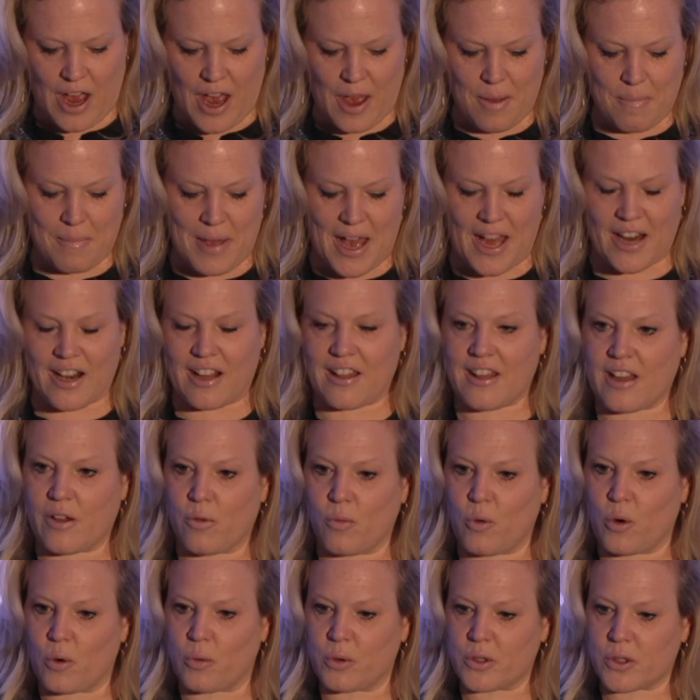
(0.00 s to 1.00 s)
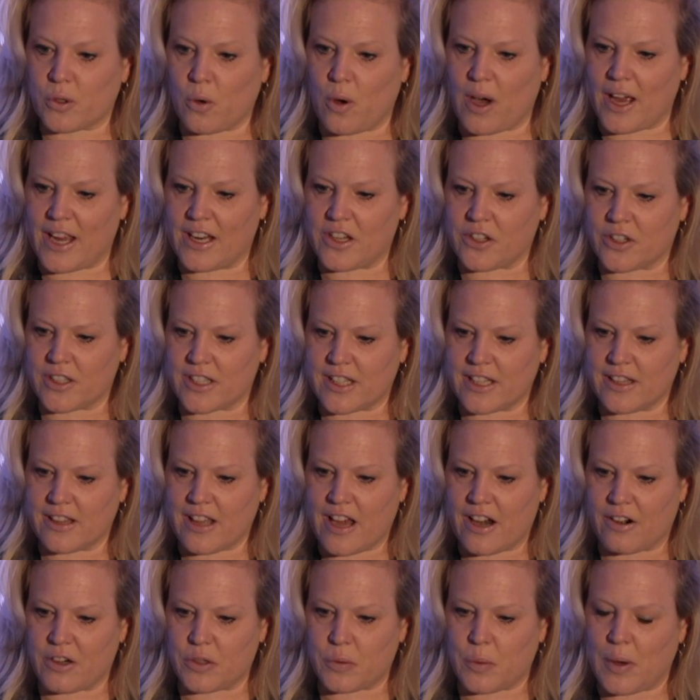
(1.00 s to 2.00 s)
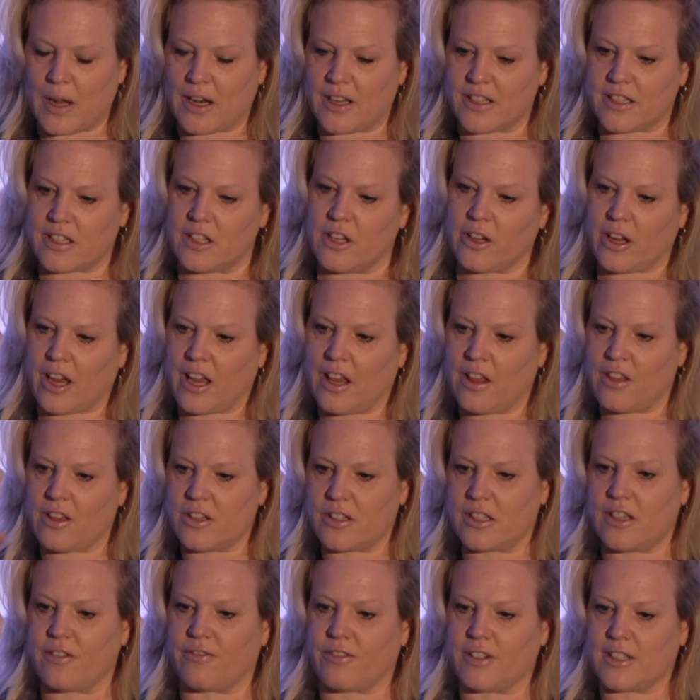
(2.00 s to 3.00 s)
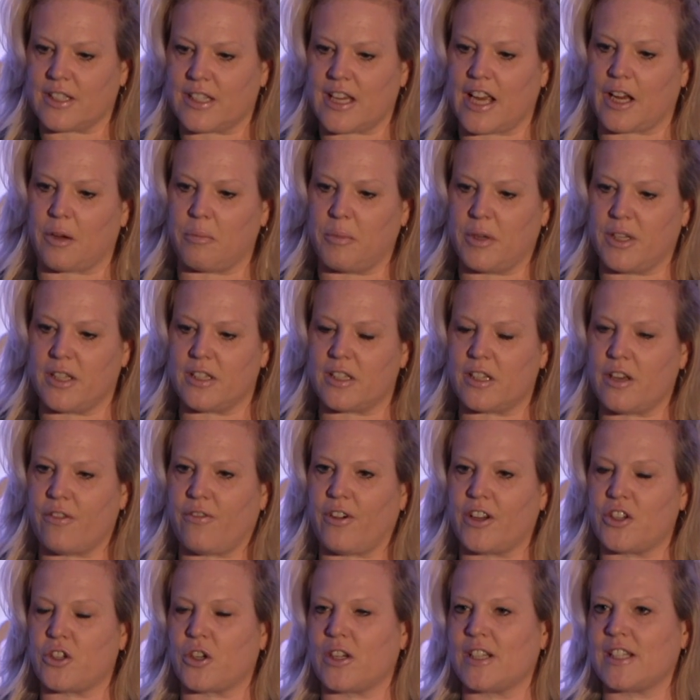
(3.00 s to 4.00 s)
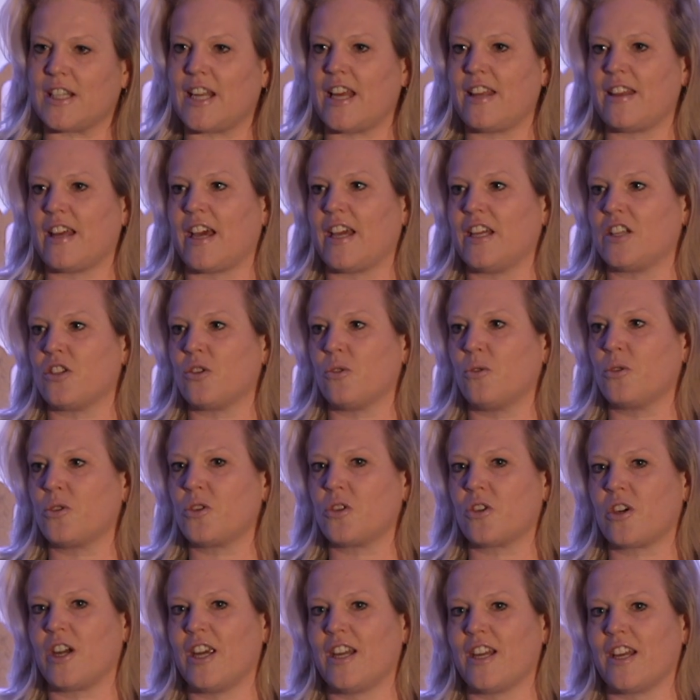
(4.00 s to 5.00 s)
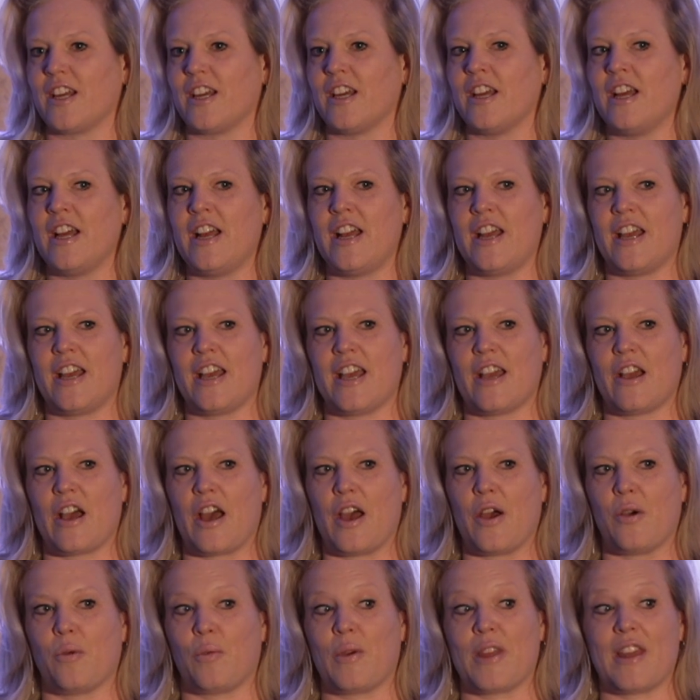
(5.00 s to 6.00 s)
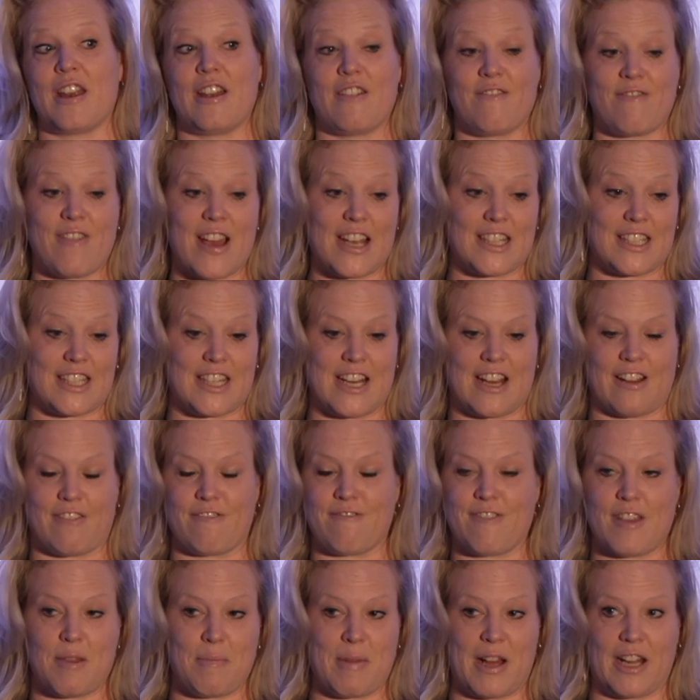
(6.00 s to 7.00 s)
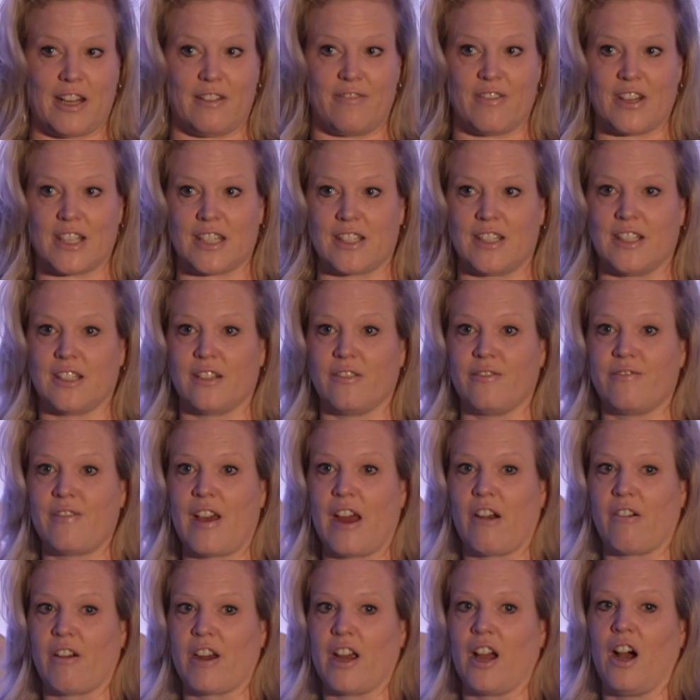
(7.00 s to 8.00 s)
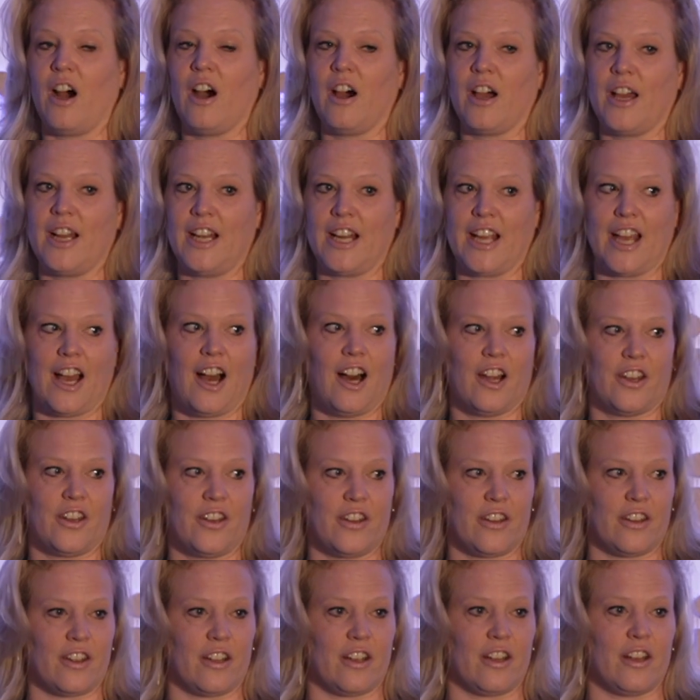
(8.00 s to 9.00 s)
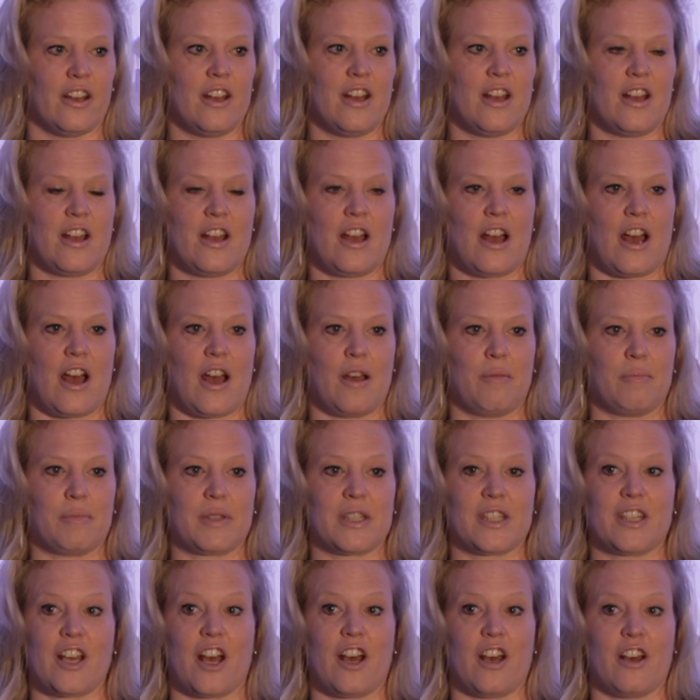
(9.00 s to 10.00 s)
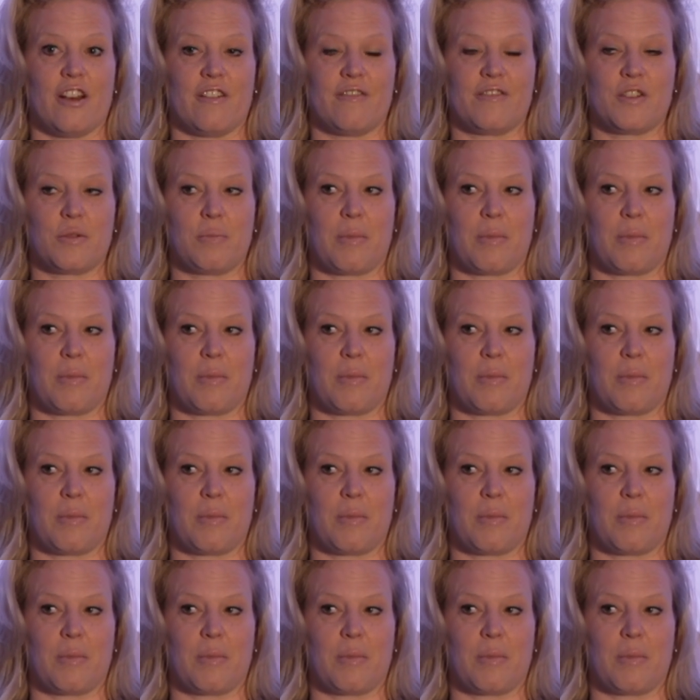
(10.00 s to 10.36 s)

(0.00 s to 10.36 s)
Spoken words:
And I think what was quite interesting there as well is looking at those different segments. So if I translate that into Auto Trader, within investing, female investors are very highly served